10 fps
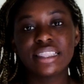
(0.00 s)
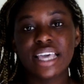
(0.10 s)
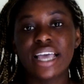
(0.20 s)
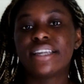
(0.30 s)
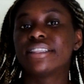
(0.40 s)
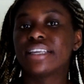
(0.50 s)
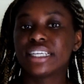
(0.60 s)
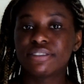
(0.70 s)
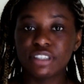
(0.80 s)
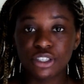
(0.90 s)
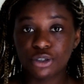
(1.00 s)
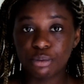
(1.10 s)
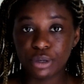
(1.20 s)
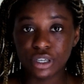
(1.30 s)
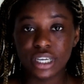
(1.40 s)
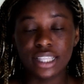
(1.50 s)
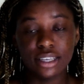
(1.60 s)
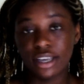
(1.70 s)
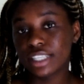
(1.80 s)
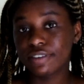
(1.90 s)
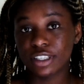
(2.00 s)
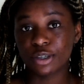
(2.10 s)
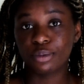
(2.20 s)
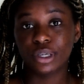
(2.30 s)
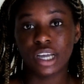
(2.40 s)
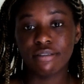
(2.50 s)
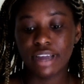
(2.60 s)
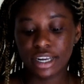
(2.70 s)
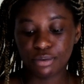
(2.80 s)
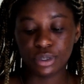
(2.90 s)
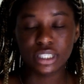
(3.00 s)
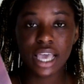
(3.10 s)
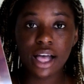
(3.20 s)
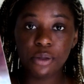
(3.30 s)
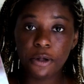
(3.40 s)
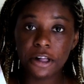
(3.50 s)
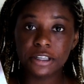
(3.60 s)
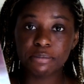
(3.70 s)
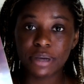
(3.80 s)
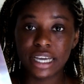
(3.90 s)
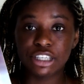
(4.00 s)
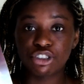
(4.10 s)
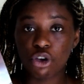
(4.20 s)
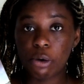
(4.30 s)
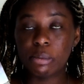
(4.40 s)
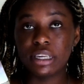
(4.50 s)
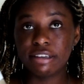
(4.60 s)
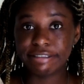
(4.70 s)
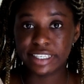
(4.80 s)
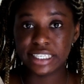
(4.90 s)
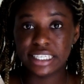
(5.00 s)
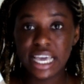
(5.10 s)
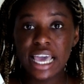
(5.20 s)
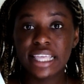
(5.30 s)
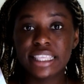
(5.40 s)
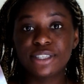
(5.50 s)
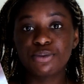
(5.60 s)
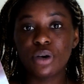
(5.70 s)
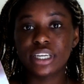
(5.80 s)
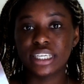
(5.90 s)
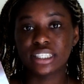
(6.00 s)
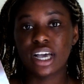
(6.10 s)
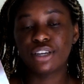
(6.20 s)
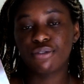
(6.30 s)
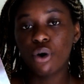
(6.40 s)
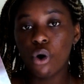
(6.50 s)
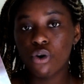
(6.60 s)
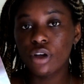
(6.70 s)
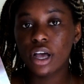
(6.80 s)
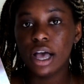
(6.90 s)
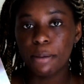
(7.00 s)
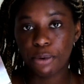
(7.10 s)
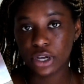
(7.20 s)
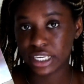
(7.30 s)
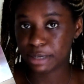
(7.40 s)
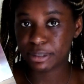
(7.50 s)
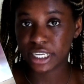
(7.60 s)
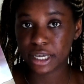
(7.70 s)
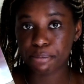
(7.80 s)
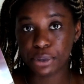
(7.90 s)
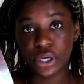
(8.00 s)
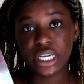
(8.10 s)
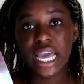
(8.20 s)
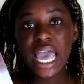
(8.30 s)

Then the next physical book and the last physical book I read was Hellworld by Tom Leveen. This one is kind of a horror apocalyptic book